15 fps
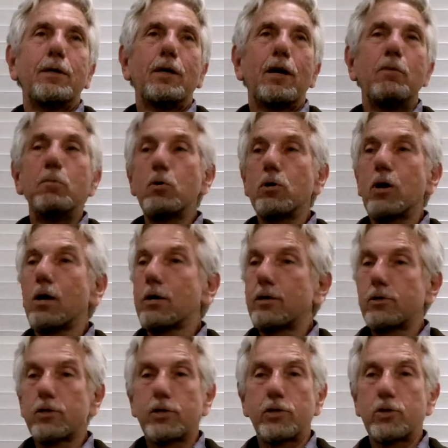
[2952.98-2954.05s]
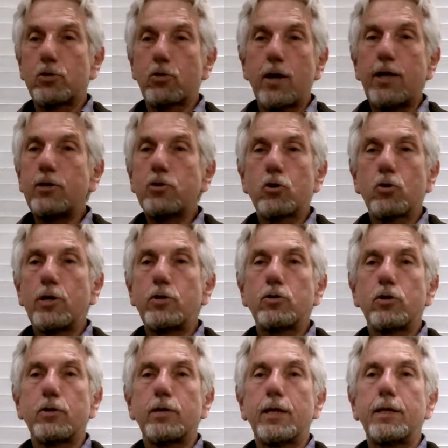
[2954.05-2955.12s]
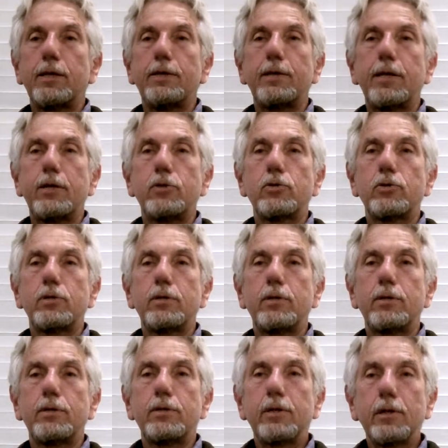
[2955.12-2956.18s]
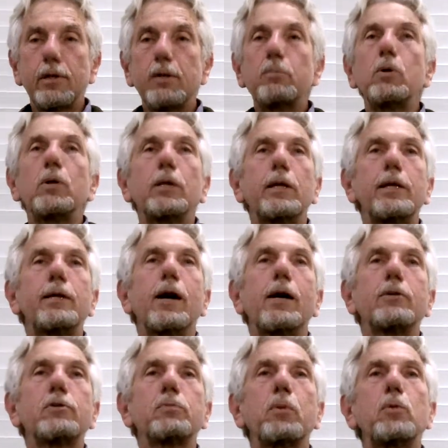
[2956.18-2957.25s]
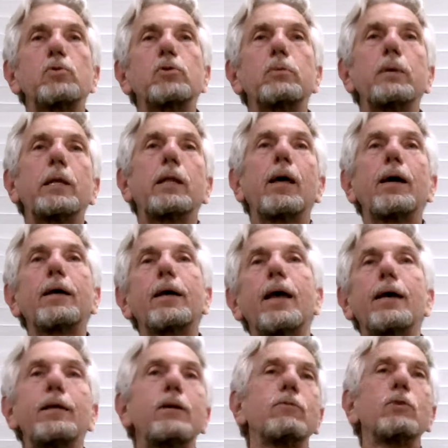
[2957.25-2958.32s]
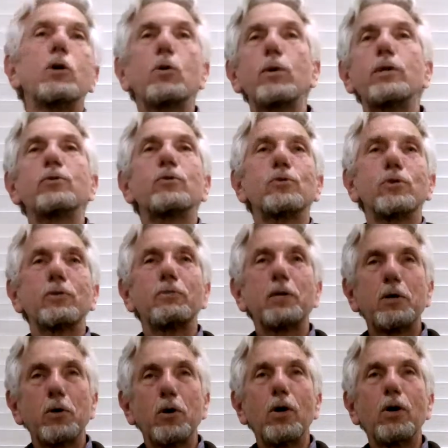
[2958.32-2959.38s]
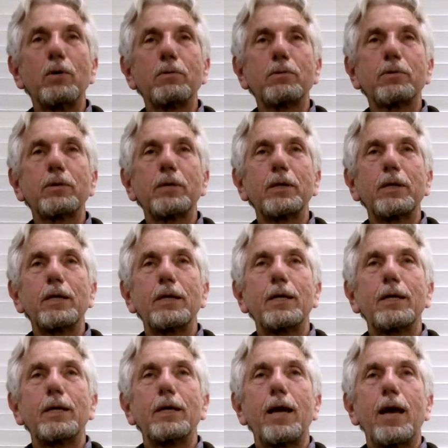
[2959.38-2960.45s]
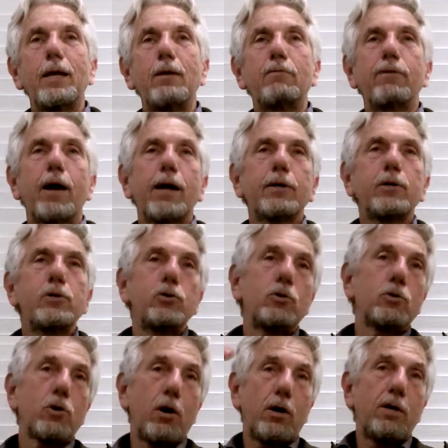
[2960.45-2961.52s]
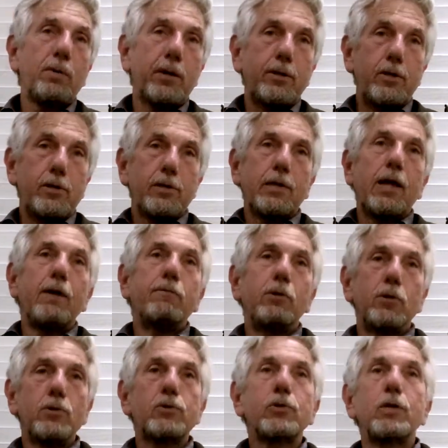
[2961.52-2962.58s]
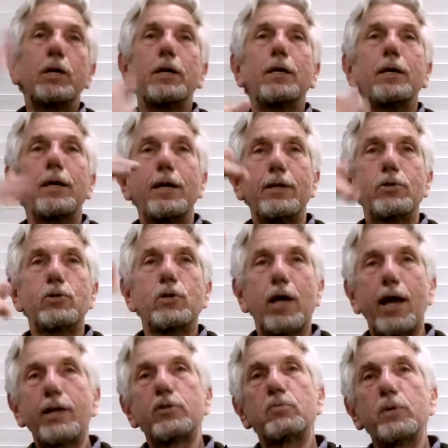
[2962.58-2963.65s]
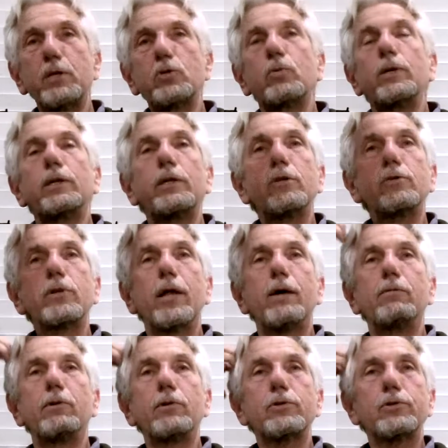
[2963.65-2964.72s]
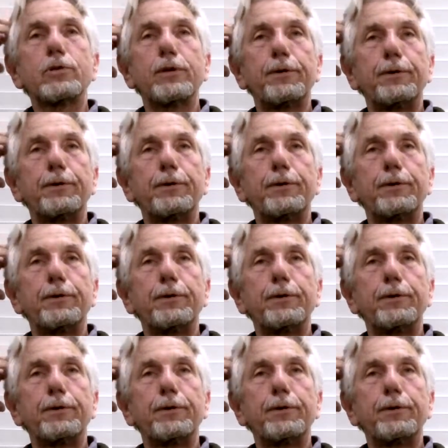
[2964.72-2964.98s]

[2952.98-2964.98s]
A burak is a strange creature that, that is deliberately not supposed to be like any of the creatures of the earth. And in fact, as you're talking about these levels, it stands between these levels.